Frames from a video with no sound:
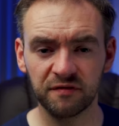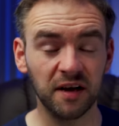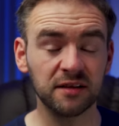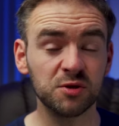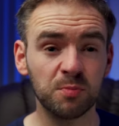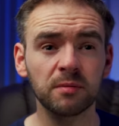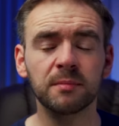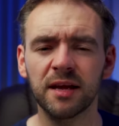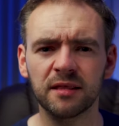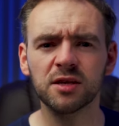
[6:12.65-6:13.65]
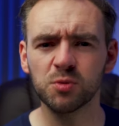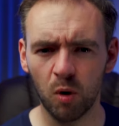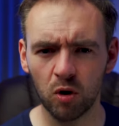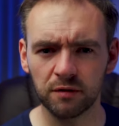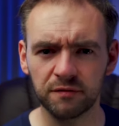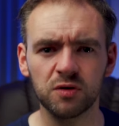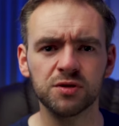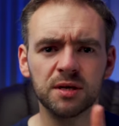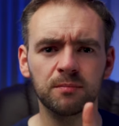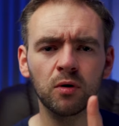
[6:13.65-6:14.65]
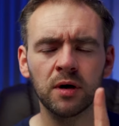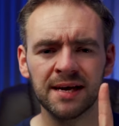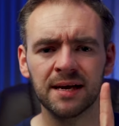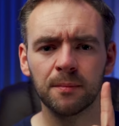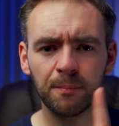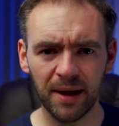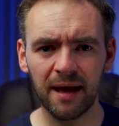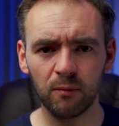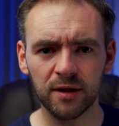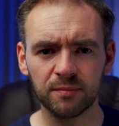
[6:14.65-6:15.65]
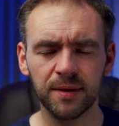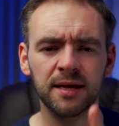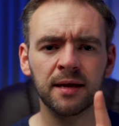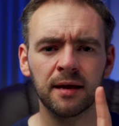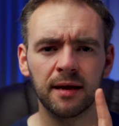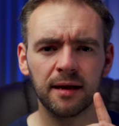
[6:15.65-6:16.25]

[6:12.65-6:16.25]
In fact, it's probably made things more confusing, but bear with me.